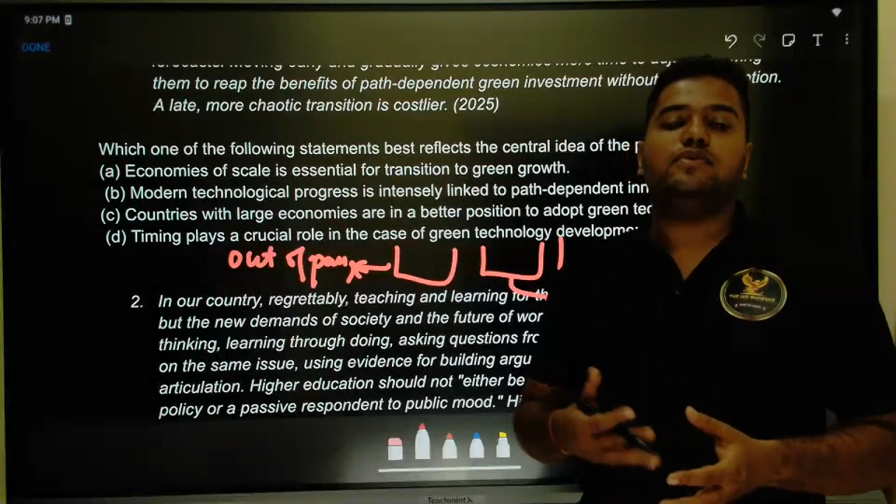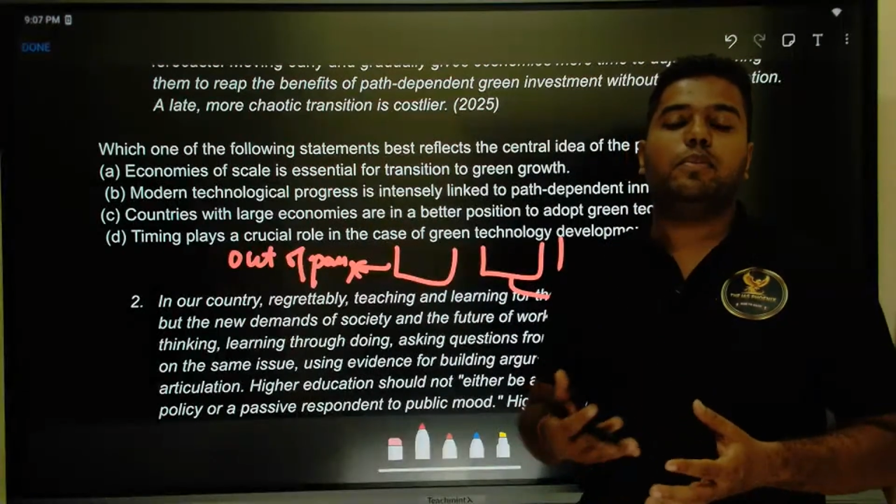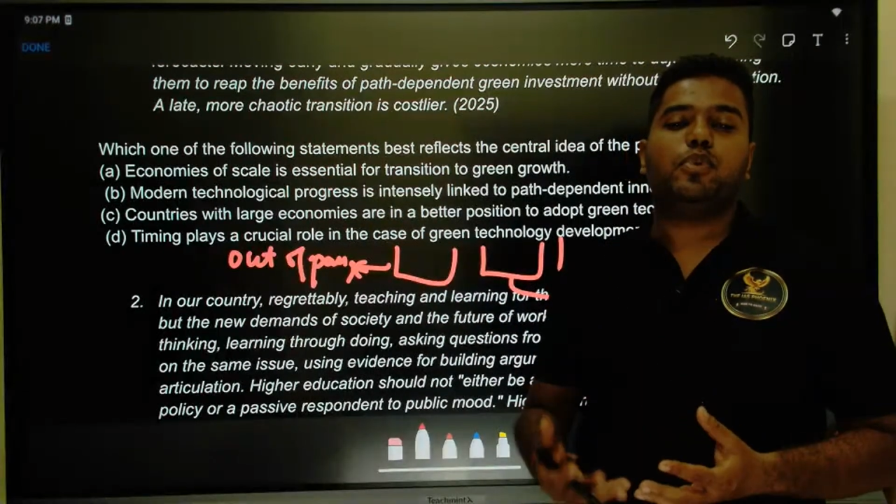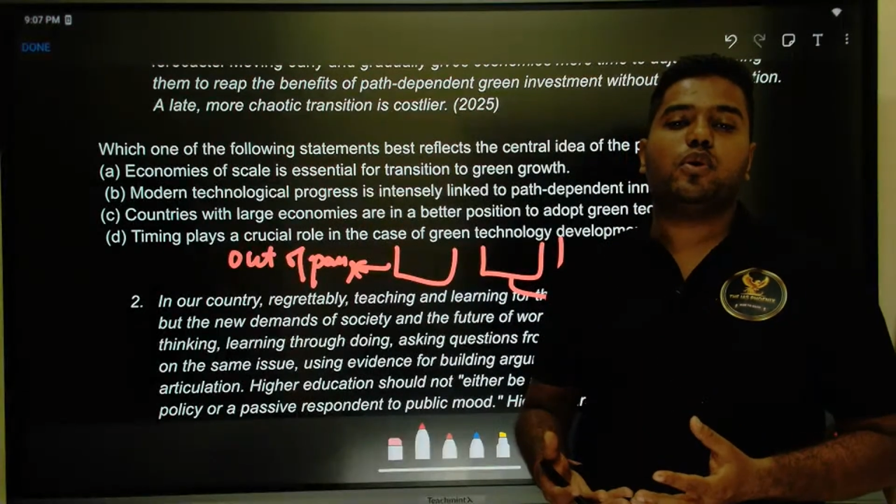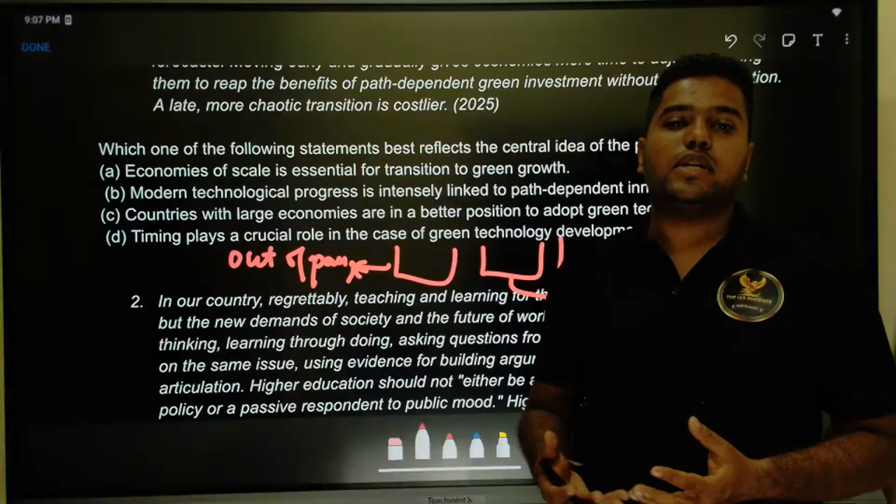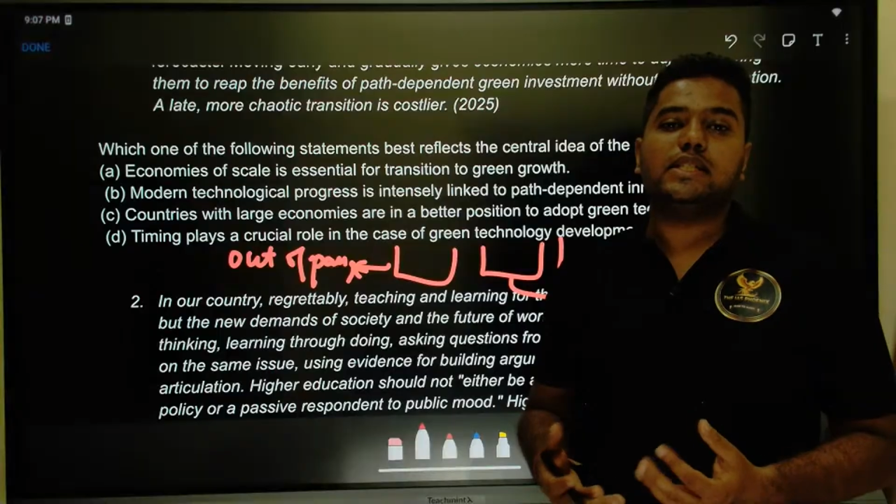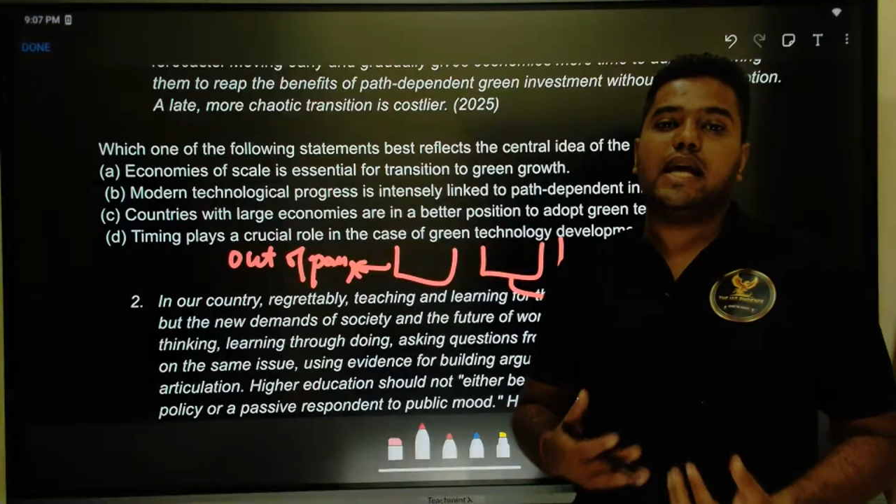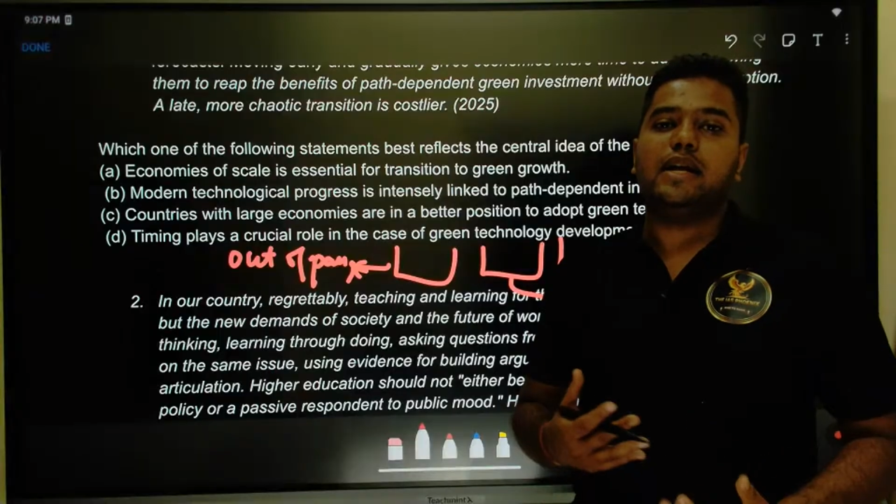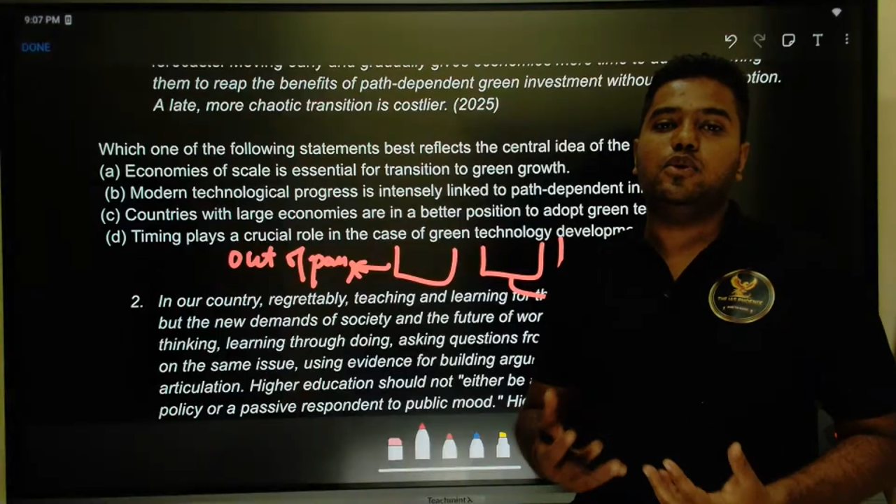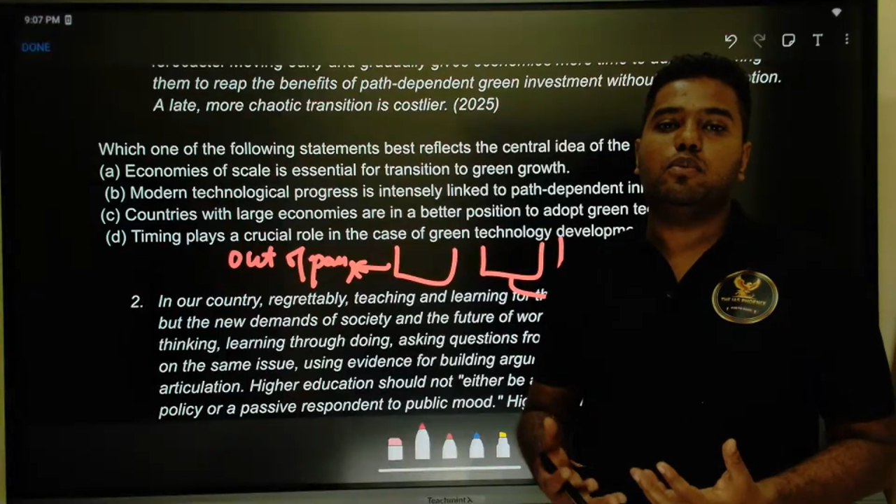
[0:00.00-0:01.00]
we progress
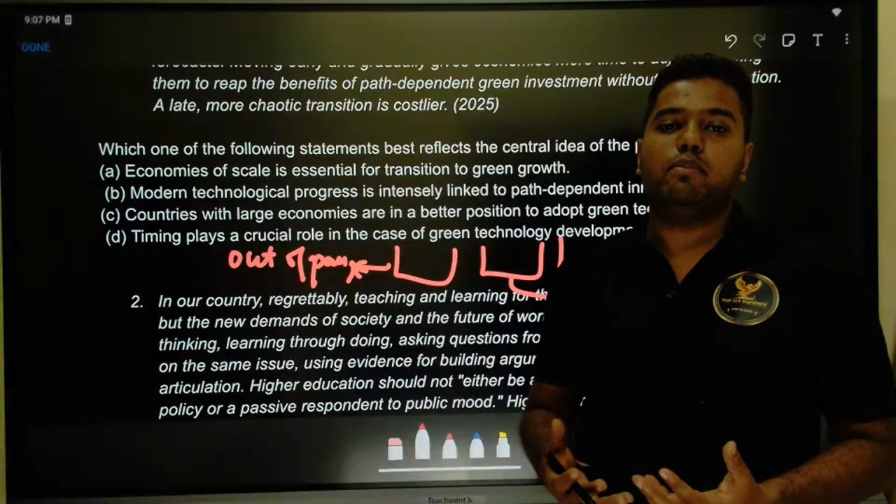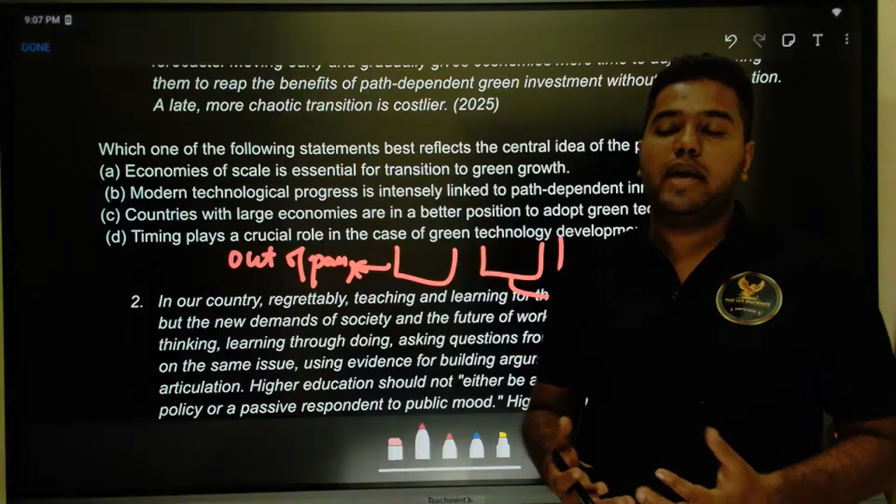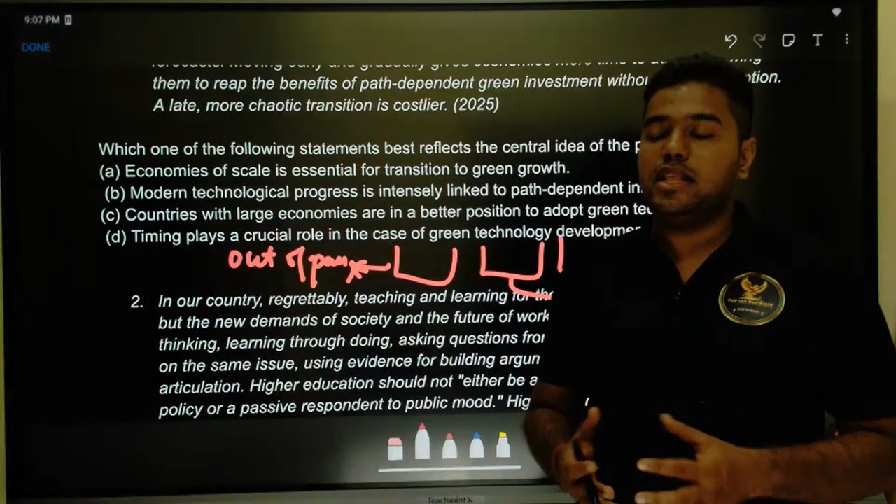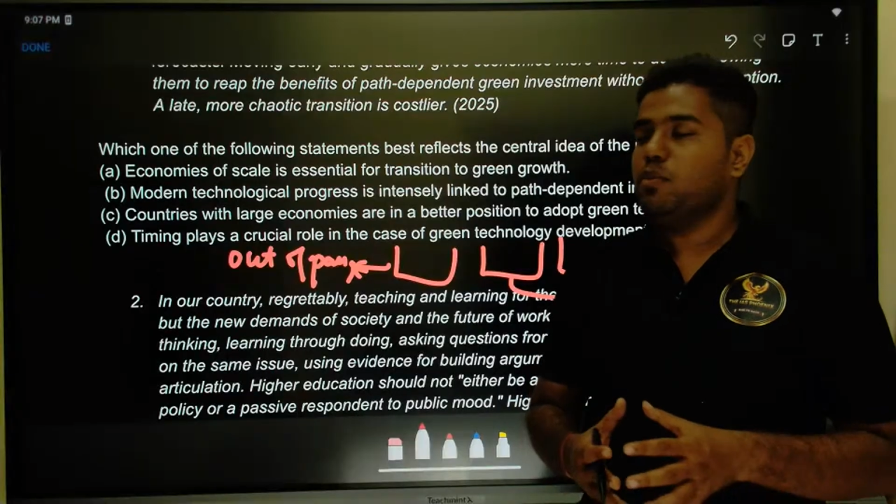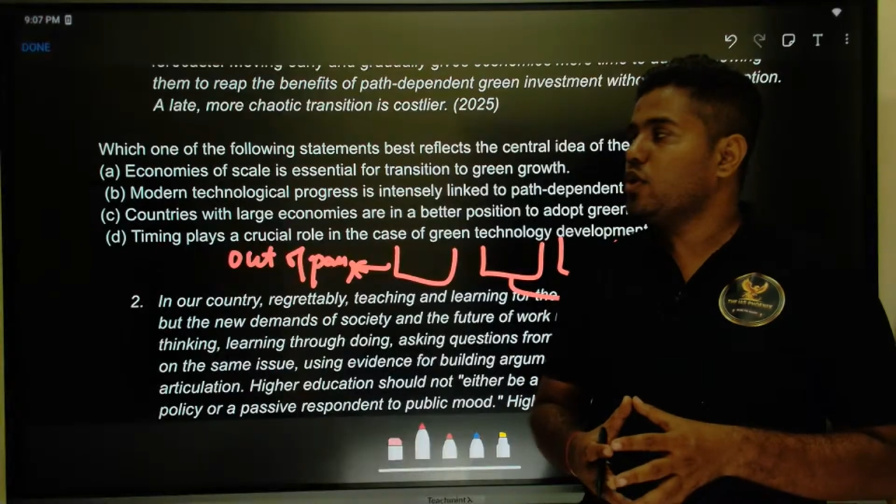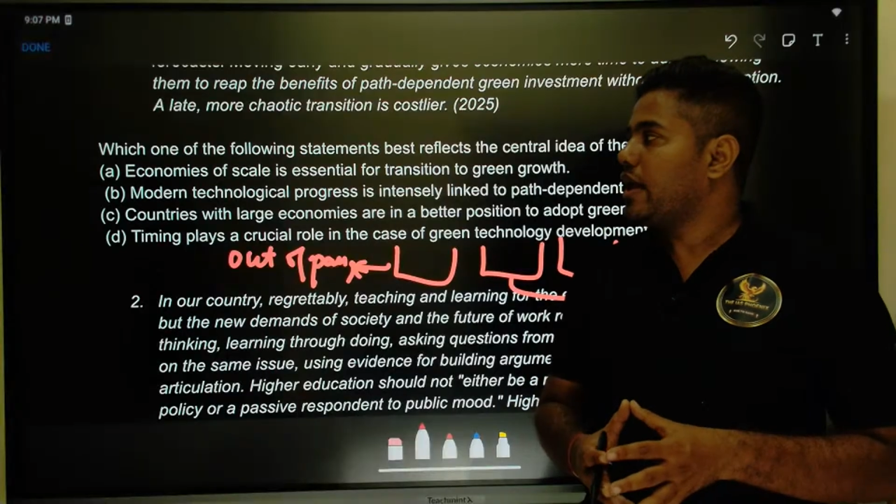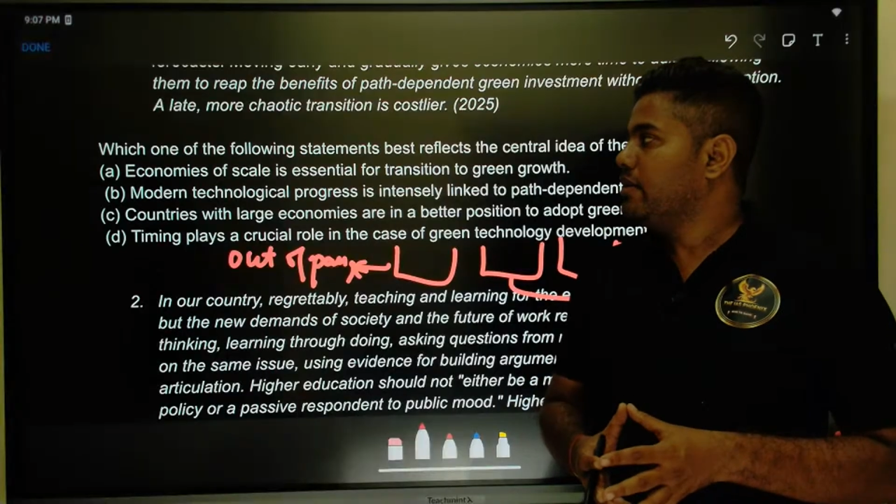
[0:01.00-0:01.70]
and do many more